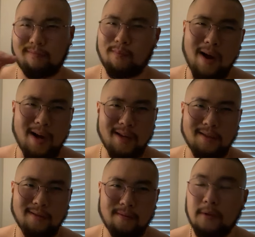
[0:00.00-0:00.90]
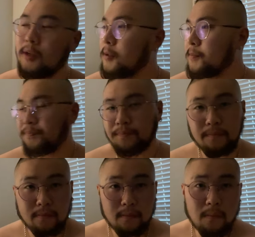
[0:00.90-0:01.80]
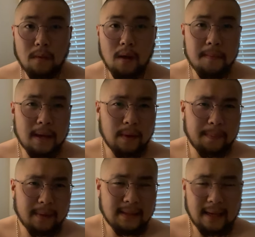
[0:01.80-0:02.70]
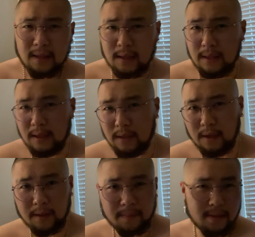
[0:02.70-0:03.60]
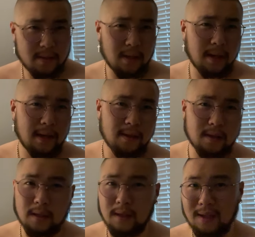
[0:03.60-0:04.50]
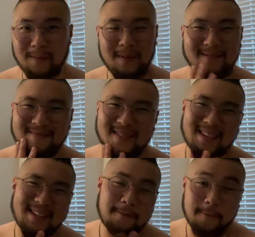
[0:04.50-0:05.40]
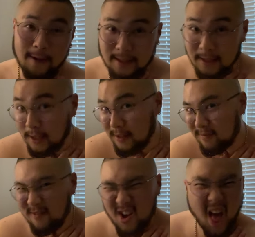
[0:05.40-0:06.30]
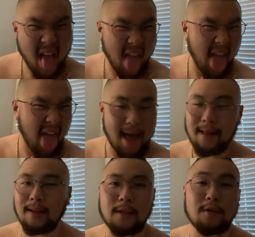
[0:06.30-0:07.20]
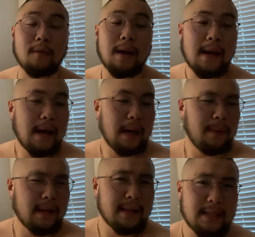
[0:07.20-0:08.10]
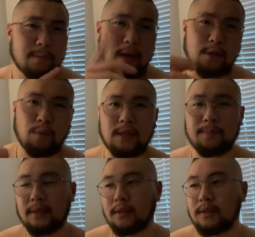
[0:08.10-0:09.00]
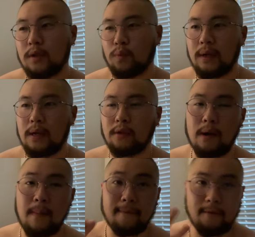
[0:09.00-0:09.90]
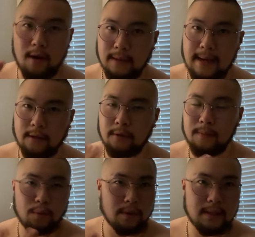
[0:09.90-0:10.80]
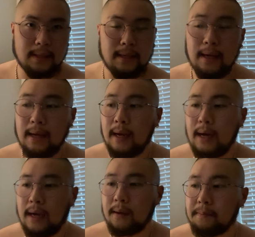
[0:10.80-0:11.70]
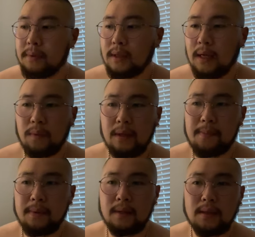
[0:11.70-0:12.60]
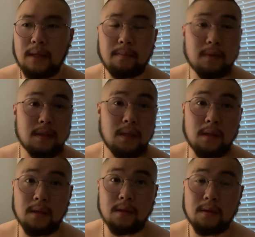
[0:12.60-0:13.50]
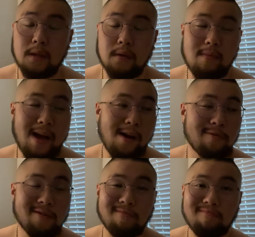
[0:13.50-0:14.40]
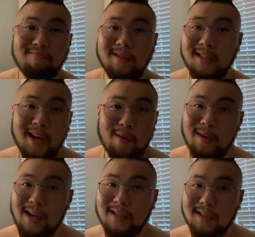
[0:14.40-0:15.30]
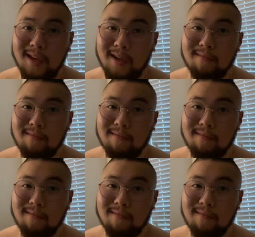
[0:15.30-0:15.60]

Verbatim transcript: pause. But yeah, with that being said, I look good now. I'm saying I look good. I'm not, mm, fresh cut I look cute. I'm probably gonna take some graduation pictures this weekend too. I might vlog that too, but we'll see. Um, but yeah, with that being said, I'm just chilling. So I will see y'all when I see y'all.